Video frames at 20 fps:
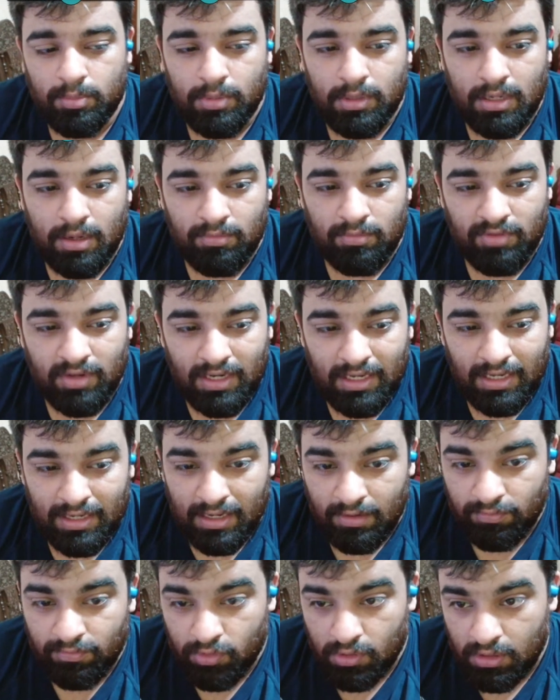but I'm very
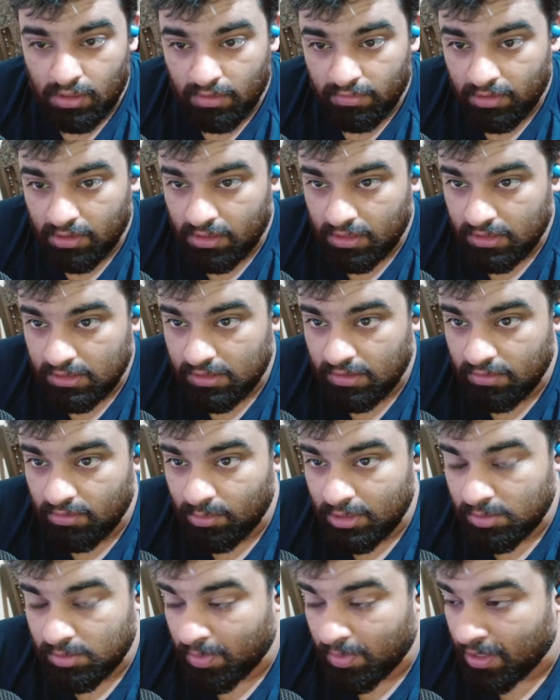grateful Lavanya has given
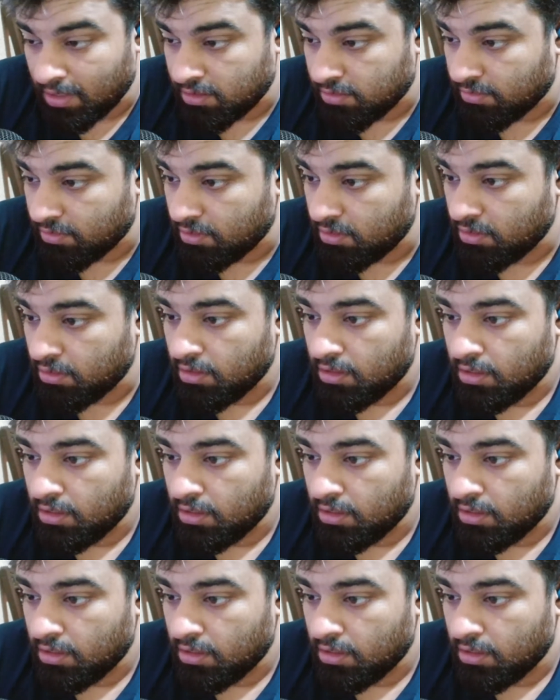me his password.